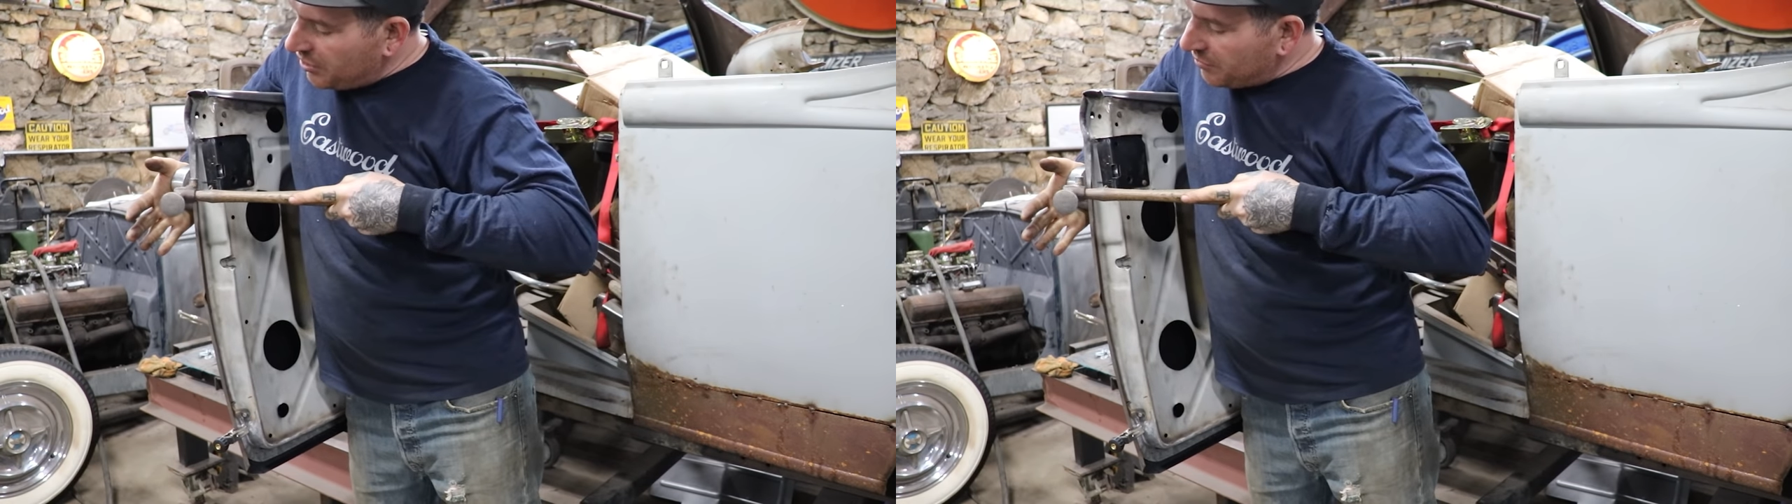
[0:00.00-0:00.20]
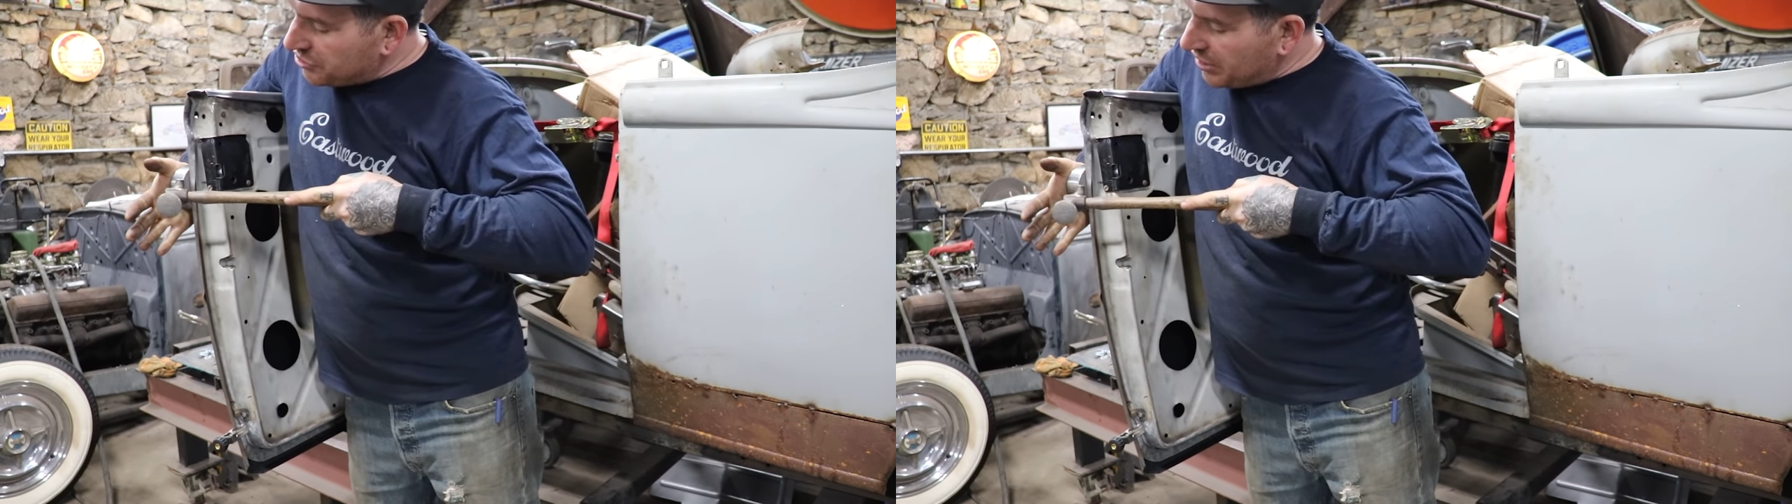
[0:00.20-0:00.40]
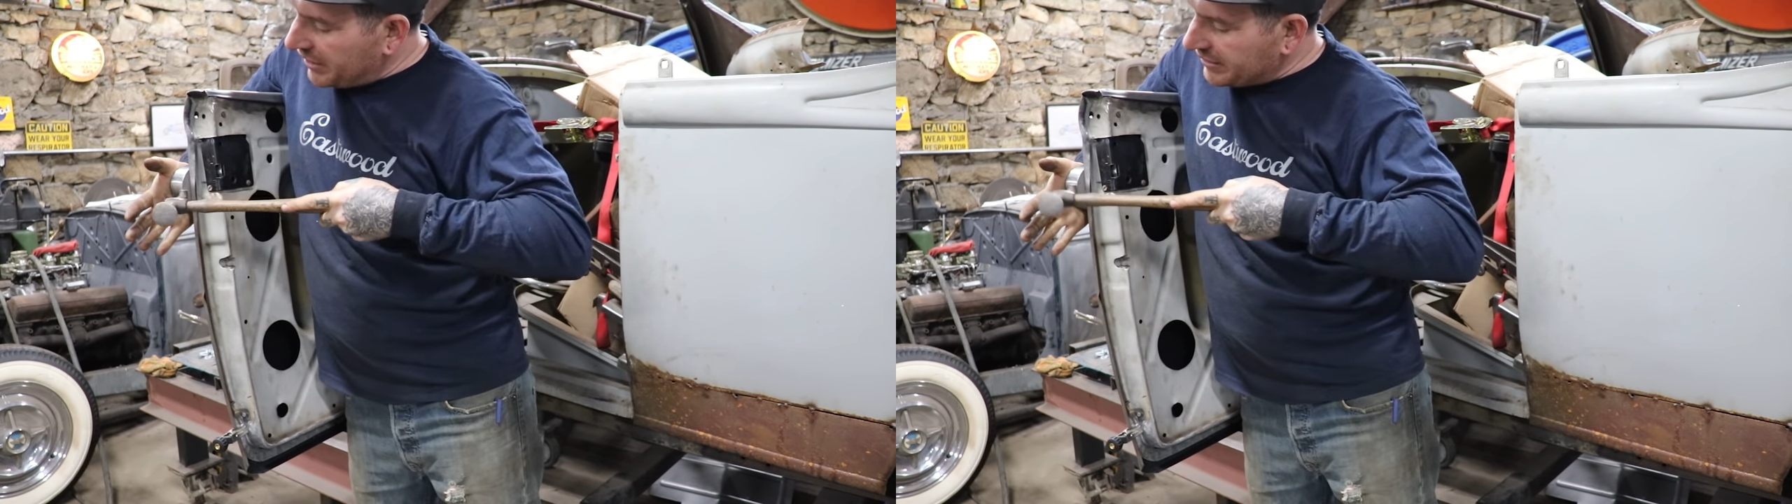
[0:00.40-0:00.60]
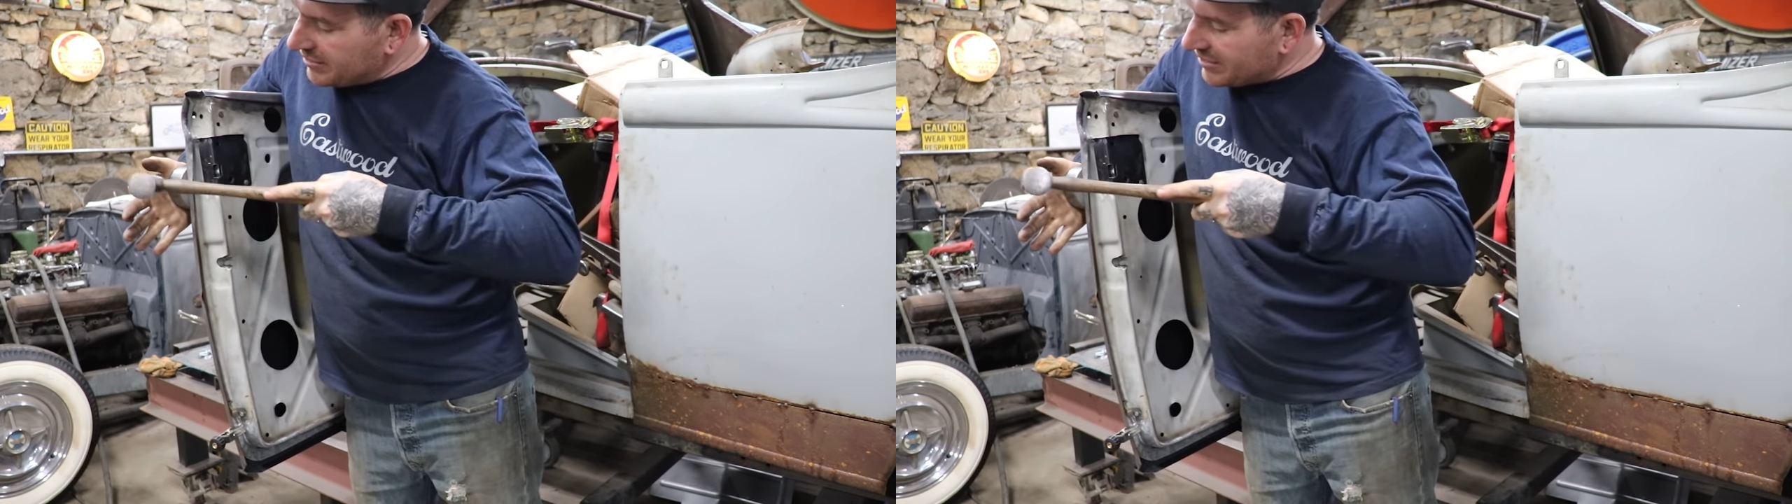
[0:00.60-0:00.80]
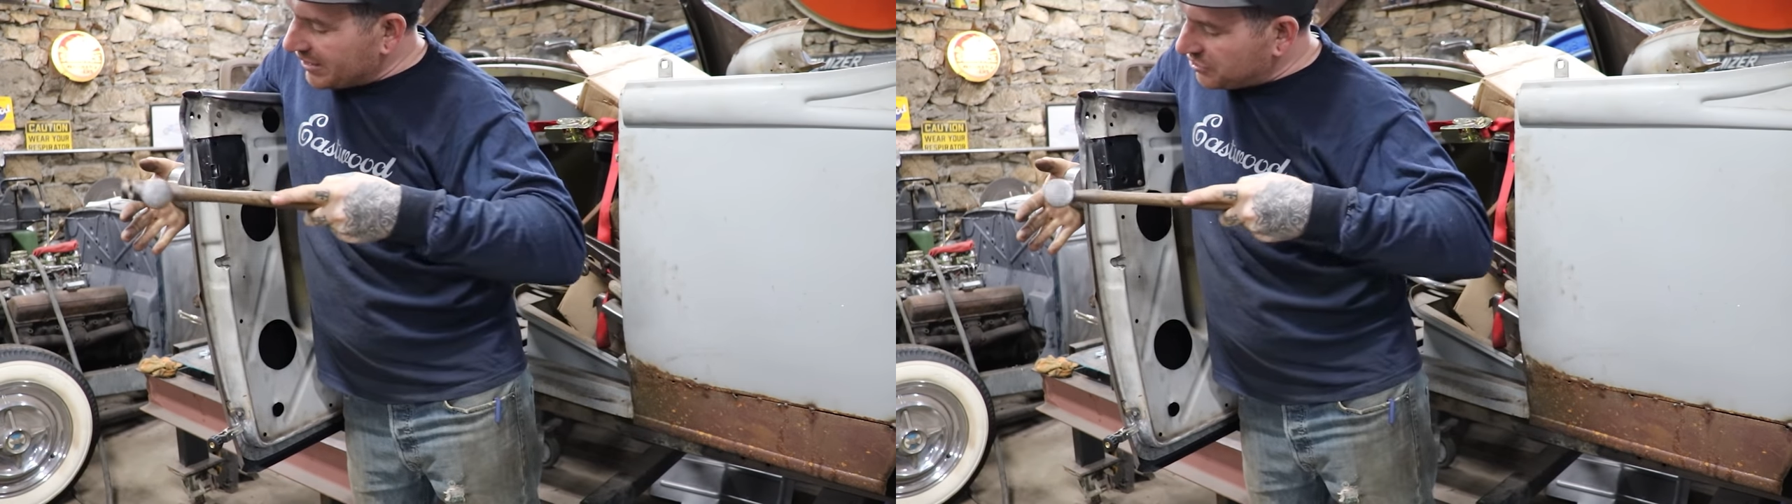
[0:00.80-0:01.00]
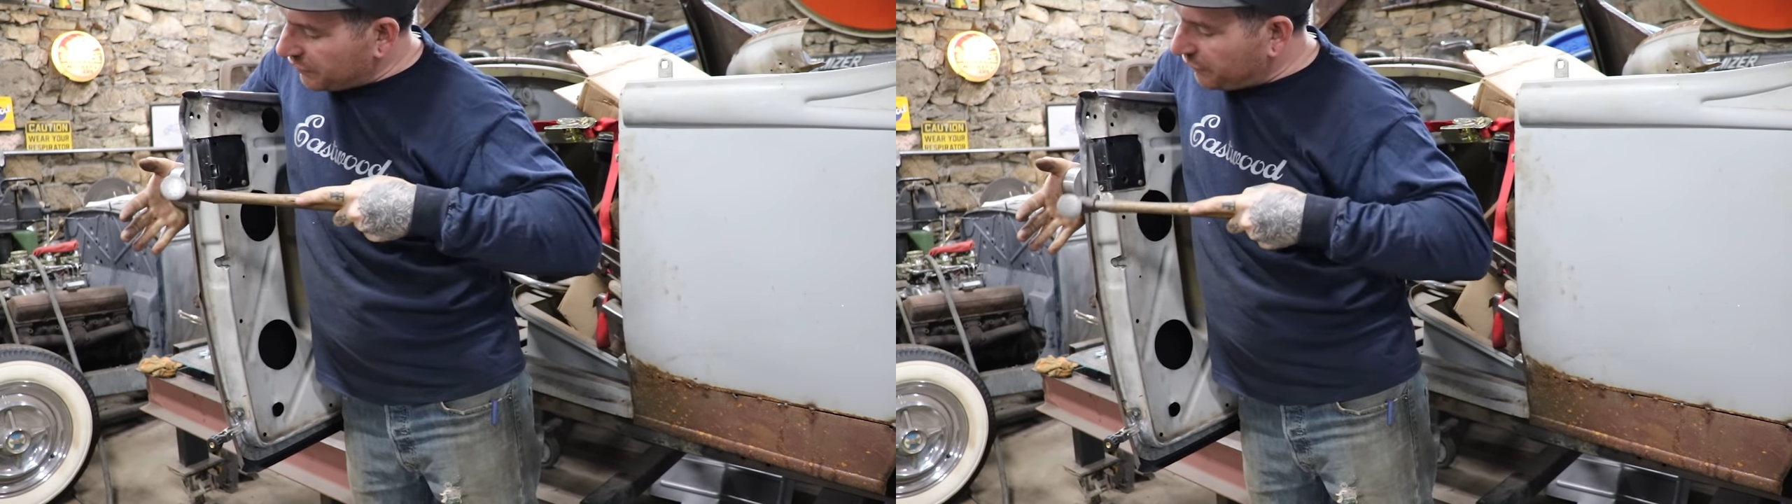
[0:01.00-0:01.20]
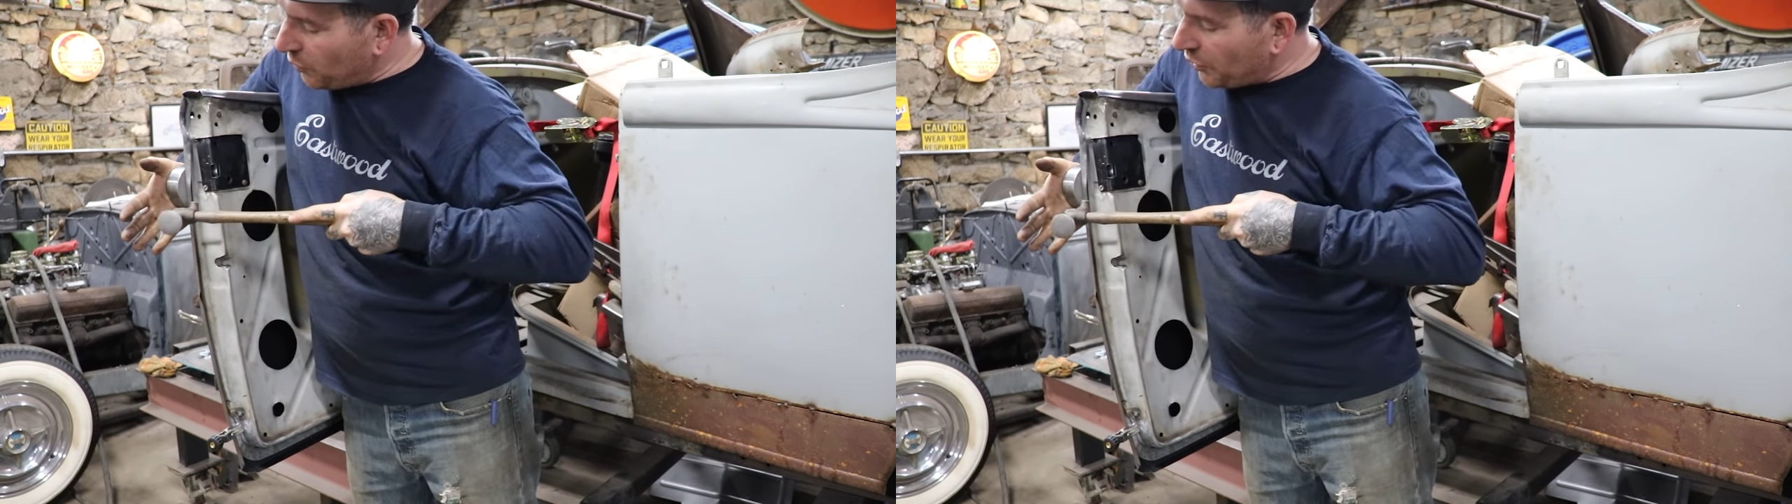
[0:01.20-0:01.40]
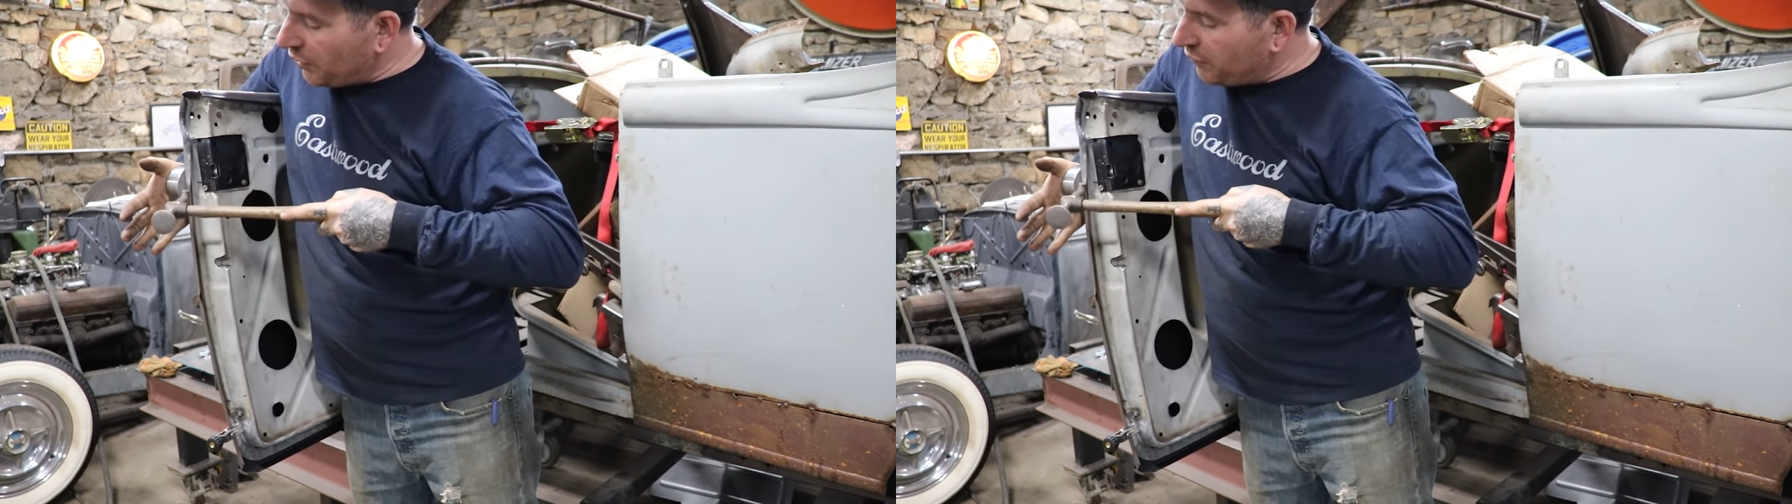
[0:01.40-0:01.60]
We're just trying to get this edge to
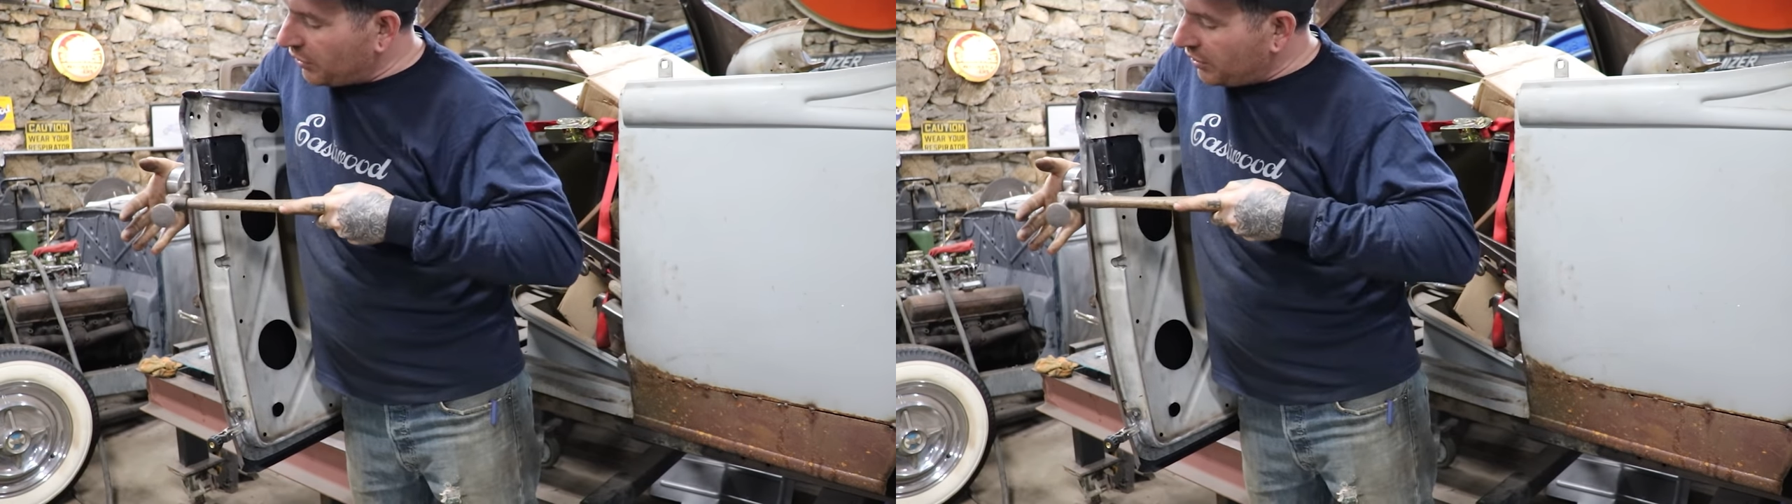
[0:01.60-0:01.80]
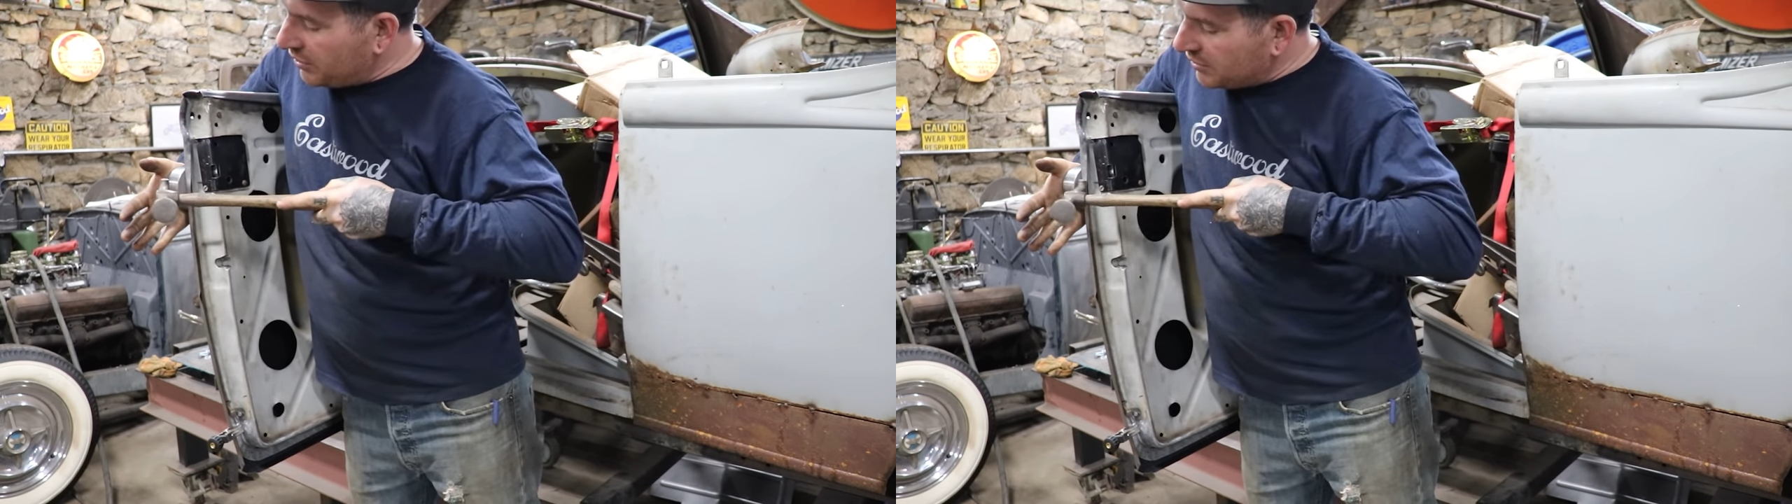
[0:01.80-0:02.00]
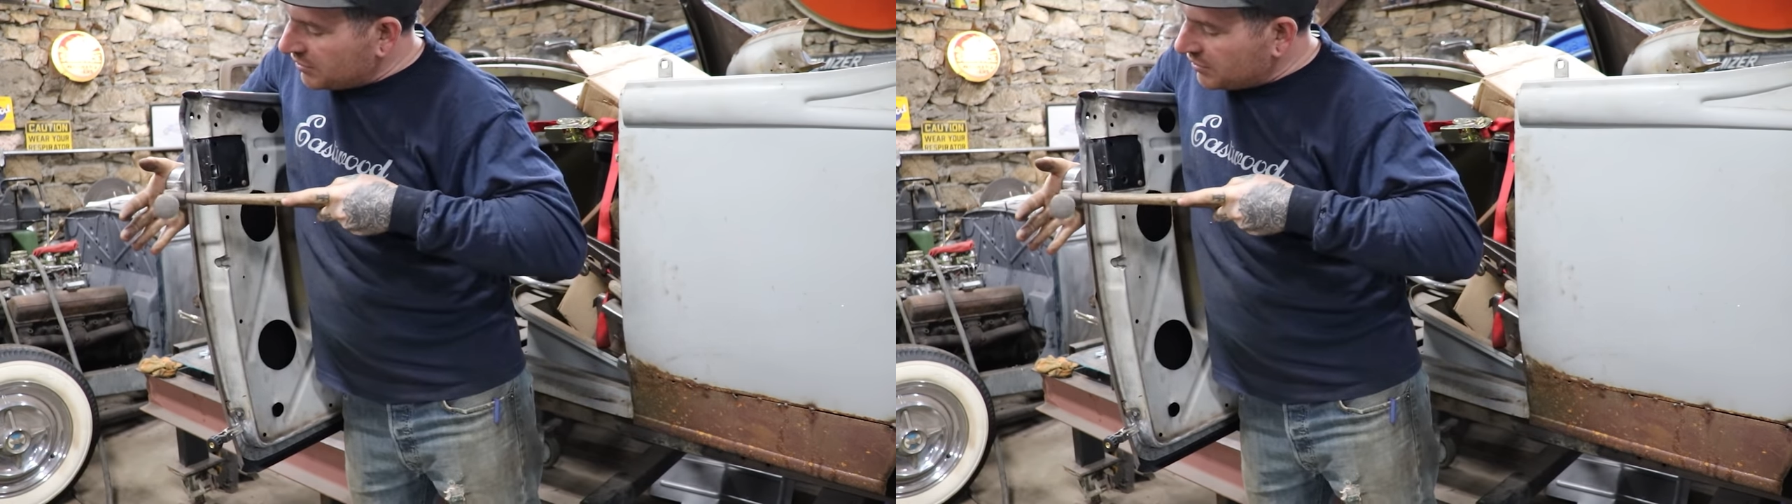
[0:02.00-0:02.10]
fold over